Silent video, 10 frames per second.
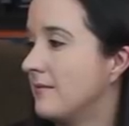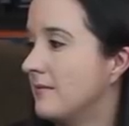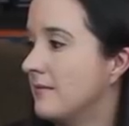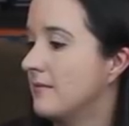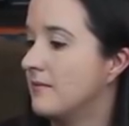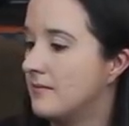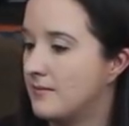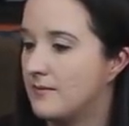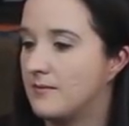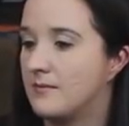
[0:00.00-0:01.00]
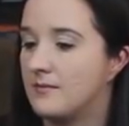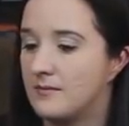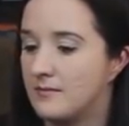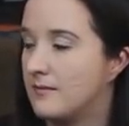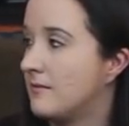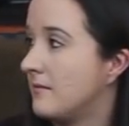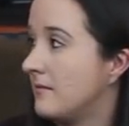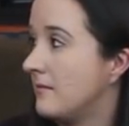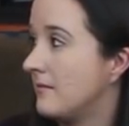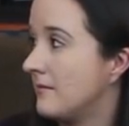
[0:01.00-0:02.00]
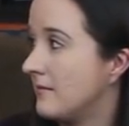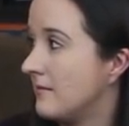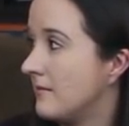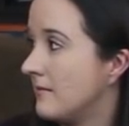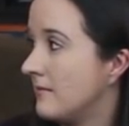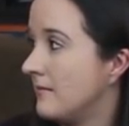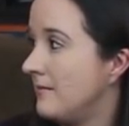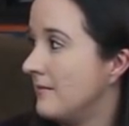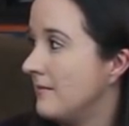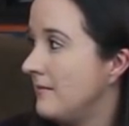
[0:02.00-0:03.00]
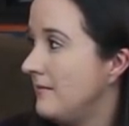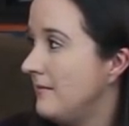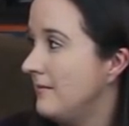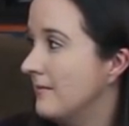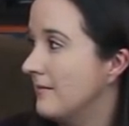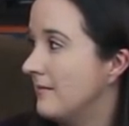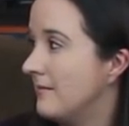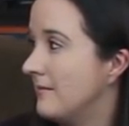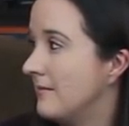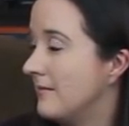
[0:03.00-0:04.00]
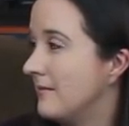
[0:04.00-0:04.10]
The person shown says nothing.